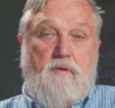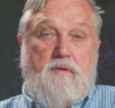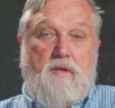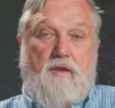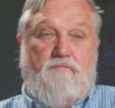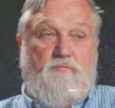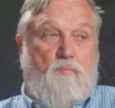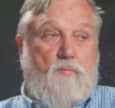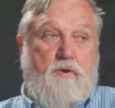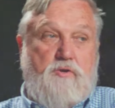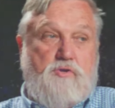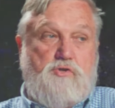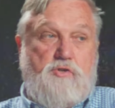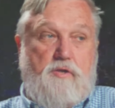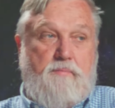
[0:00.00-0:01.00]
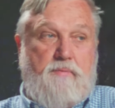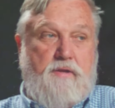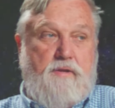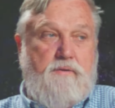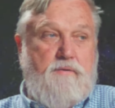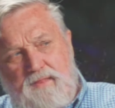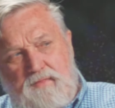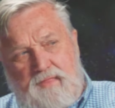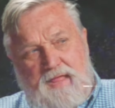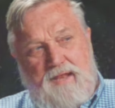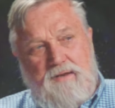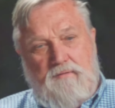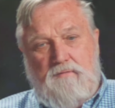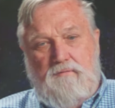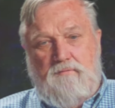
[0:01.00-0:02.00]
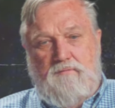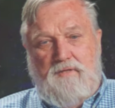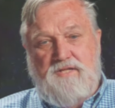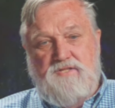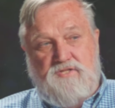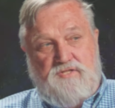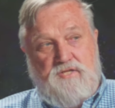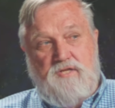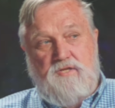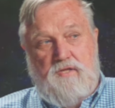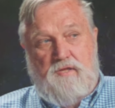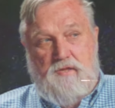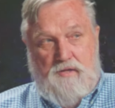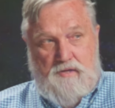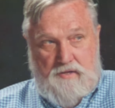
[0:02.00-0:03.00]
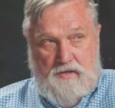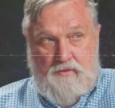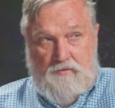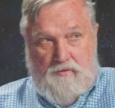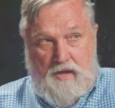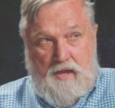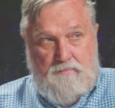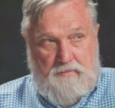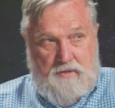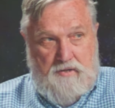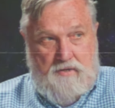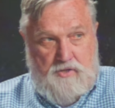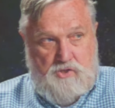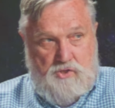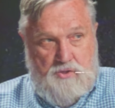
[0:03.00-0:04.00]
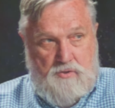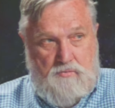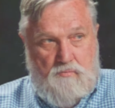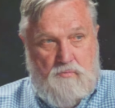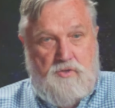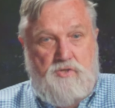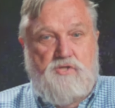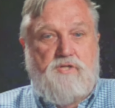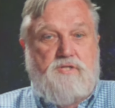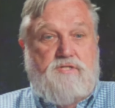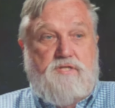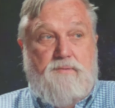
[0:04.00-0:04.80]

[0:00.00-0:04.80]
not from where you should have been. And that leads us into another hot button issue, which is